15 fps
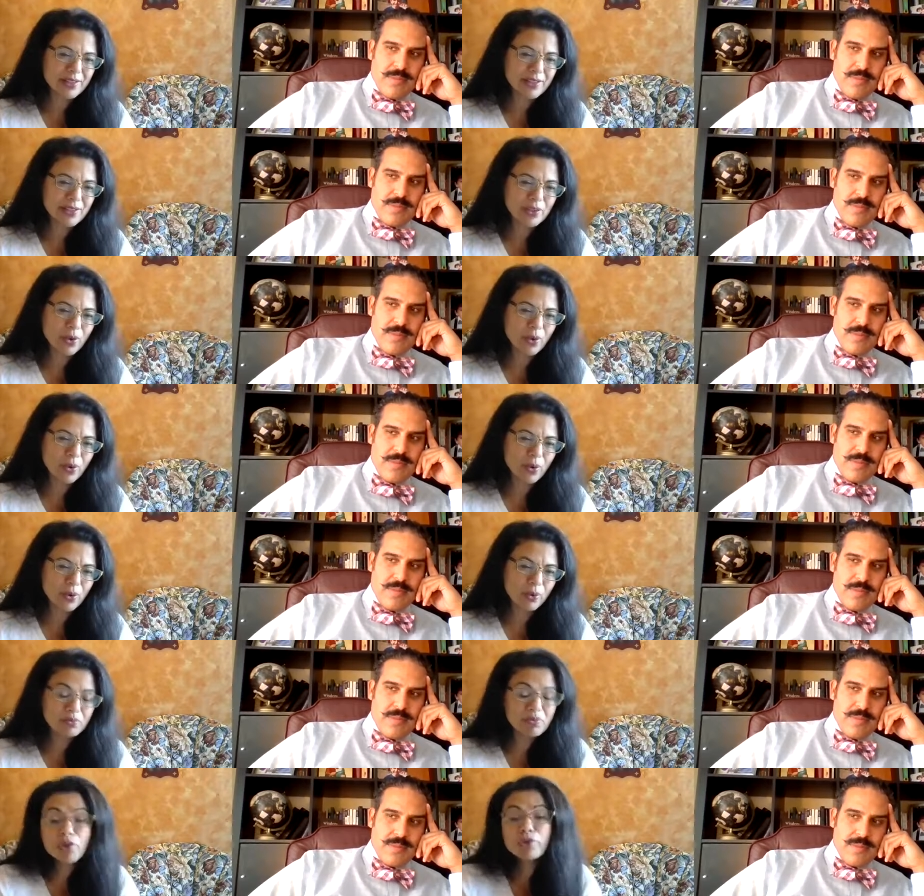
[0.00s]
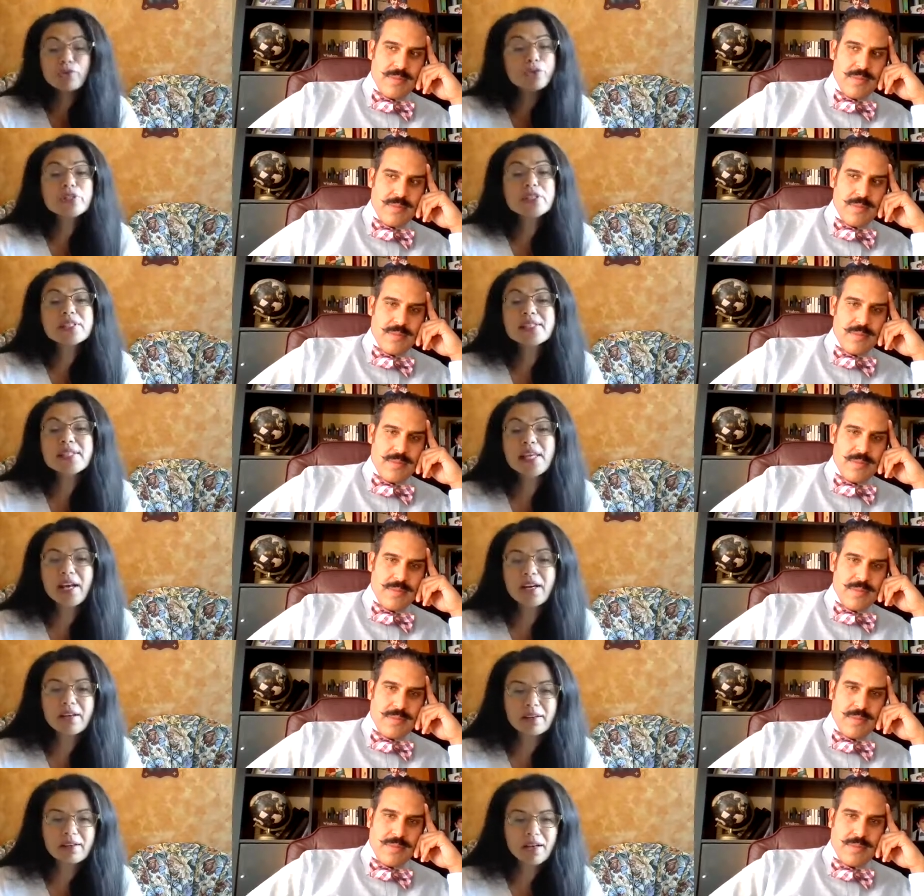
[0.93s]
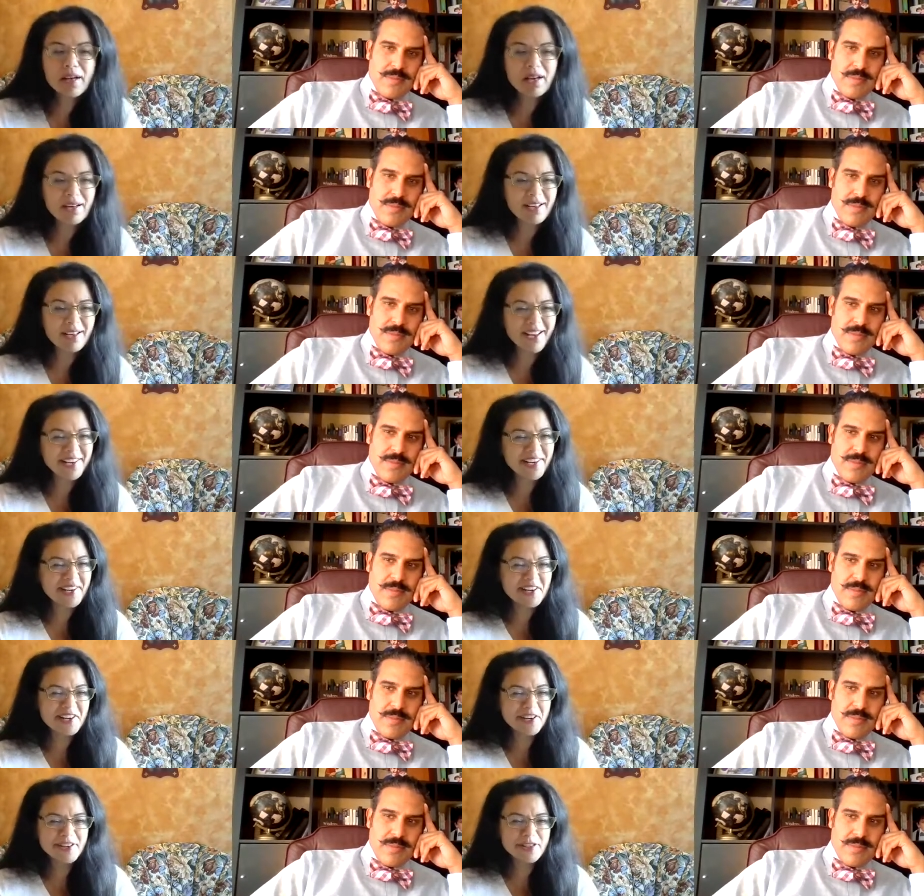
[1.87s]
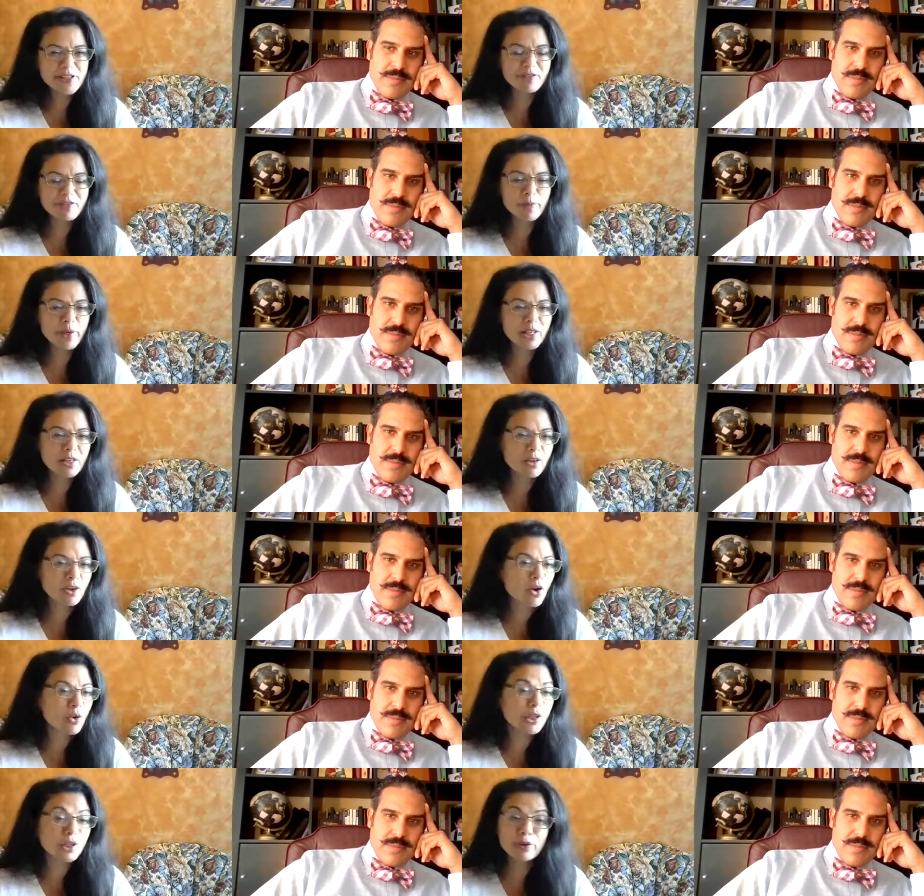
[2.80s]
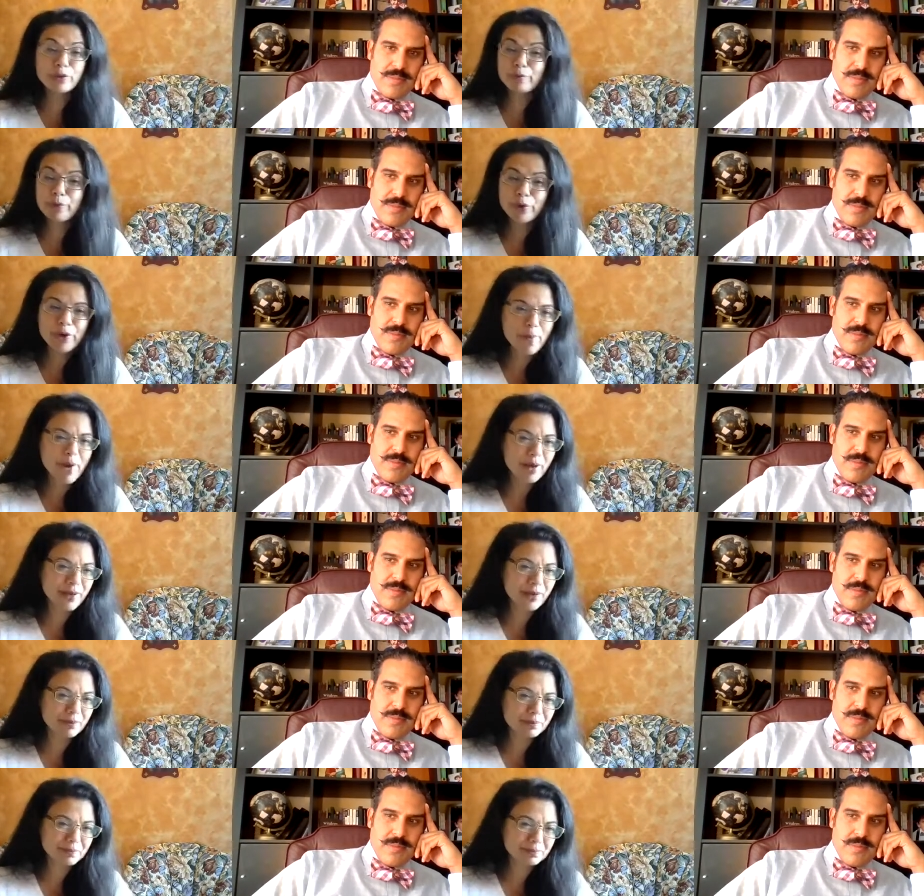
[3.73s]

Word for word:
Speaker 1: so the roots is there, uh, and I encourage everybody to go and learn more about it.